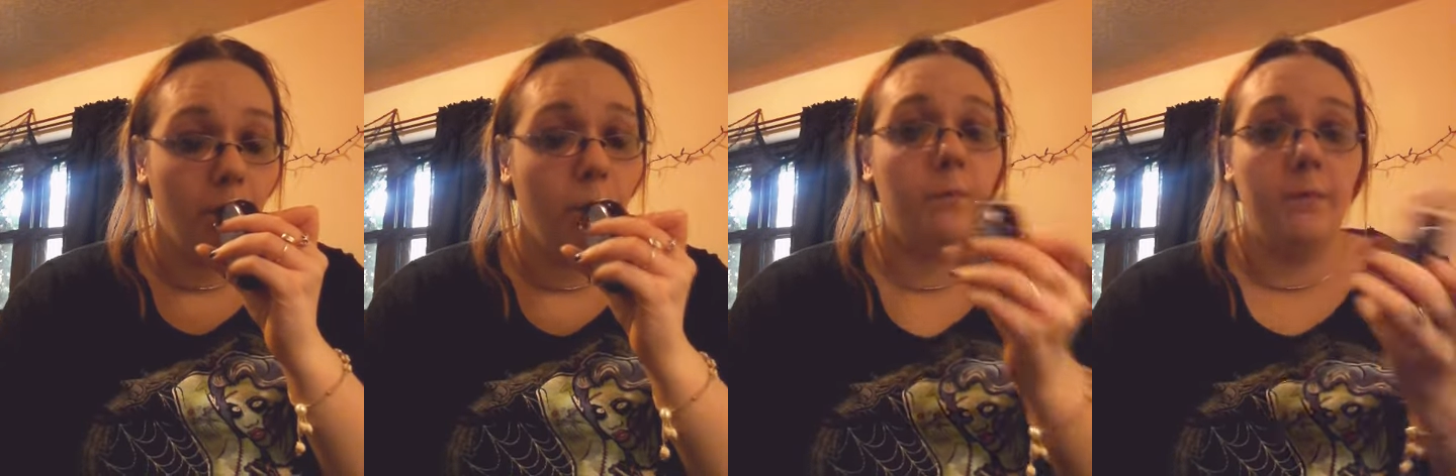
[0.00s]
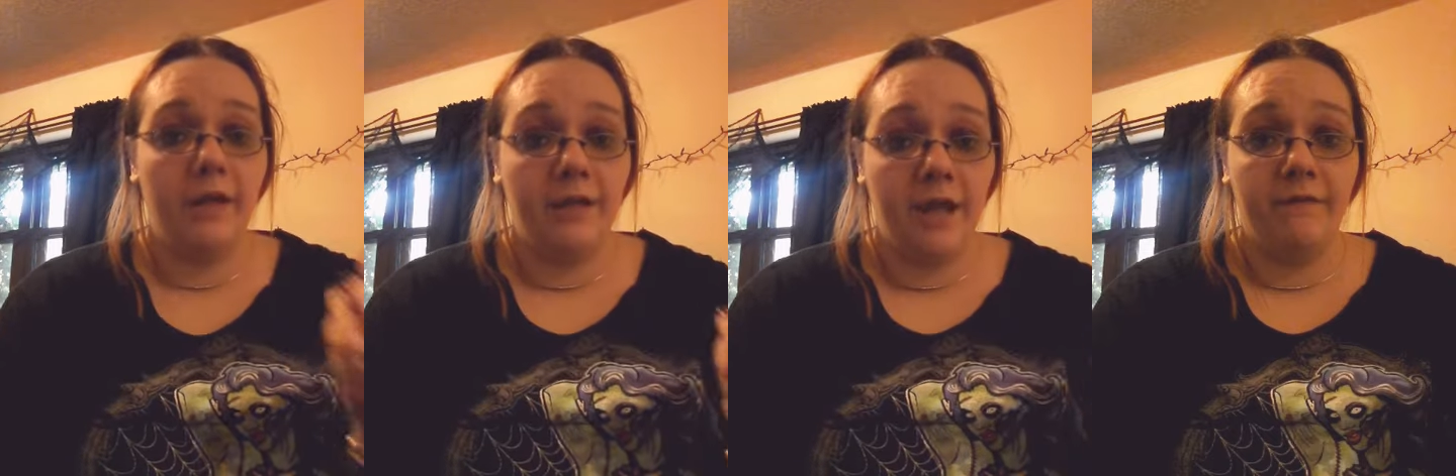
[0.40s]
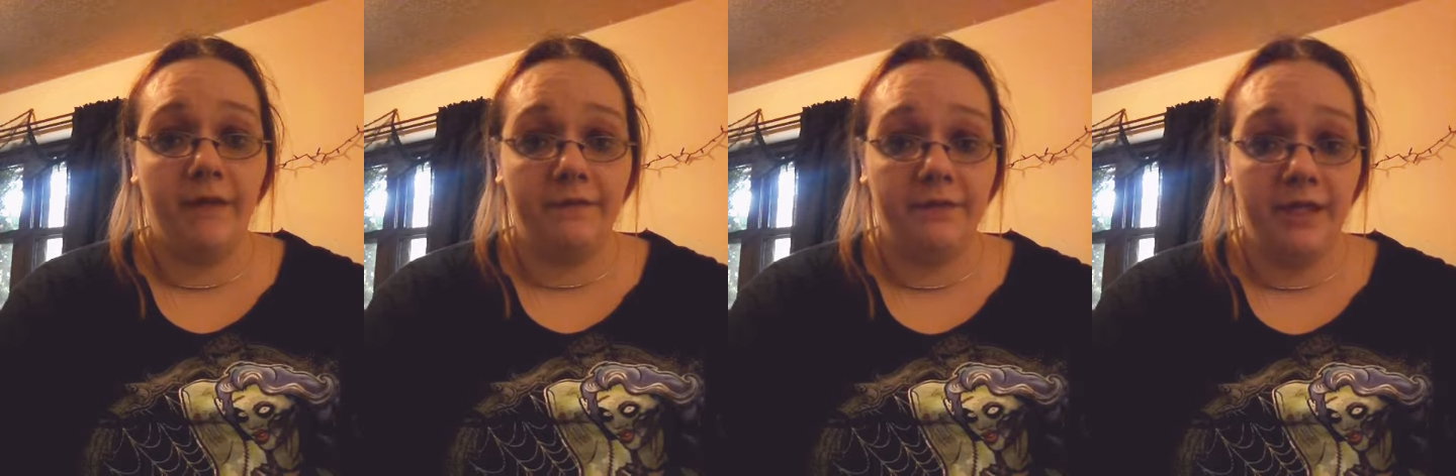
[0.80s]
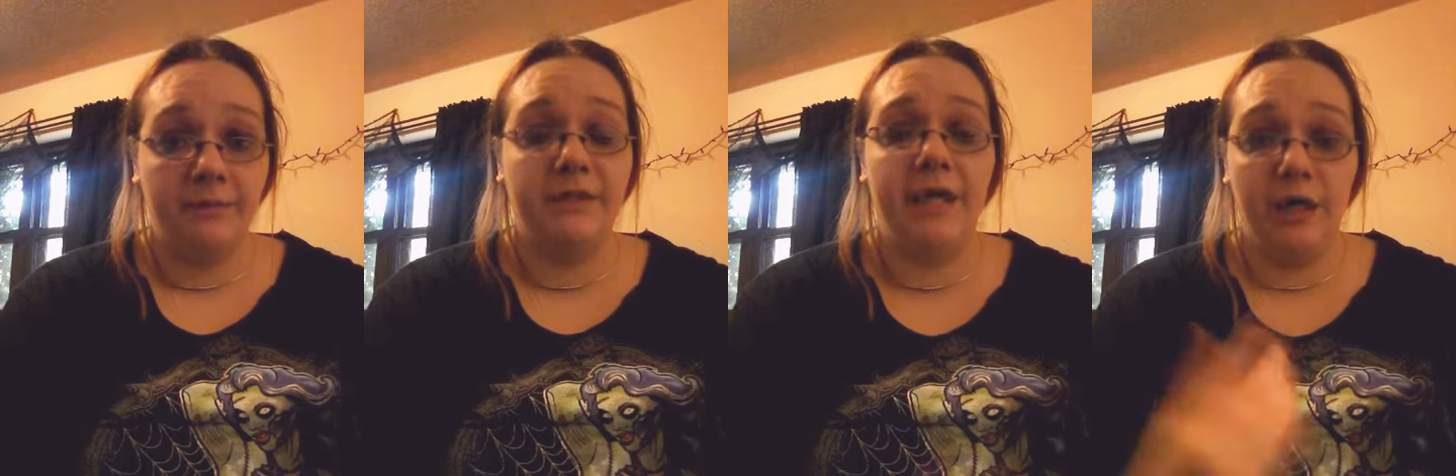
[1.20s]
Like that 5 times
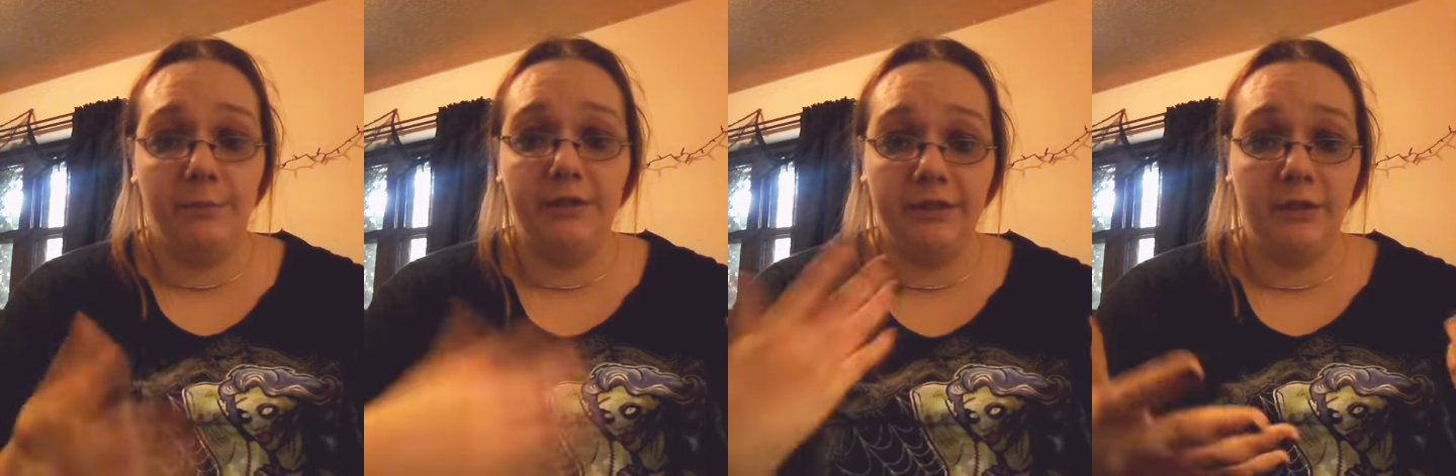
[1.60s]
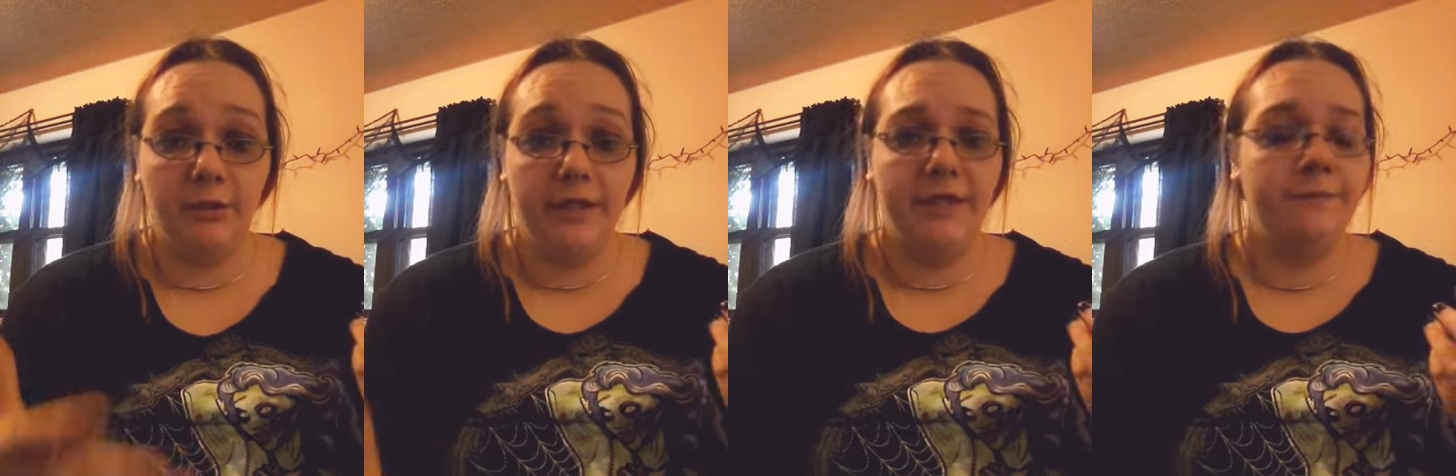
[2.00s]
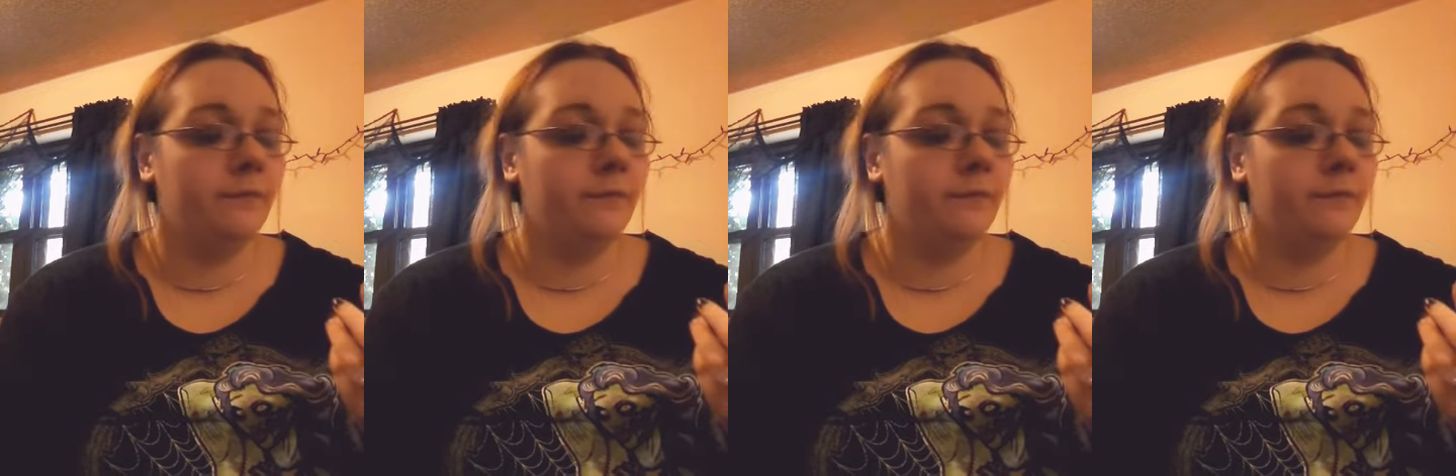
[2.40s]
to help it soak it in.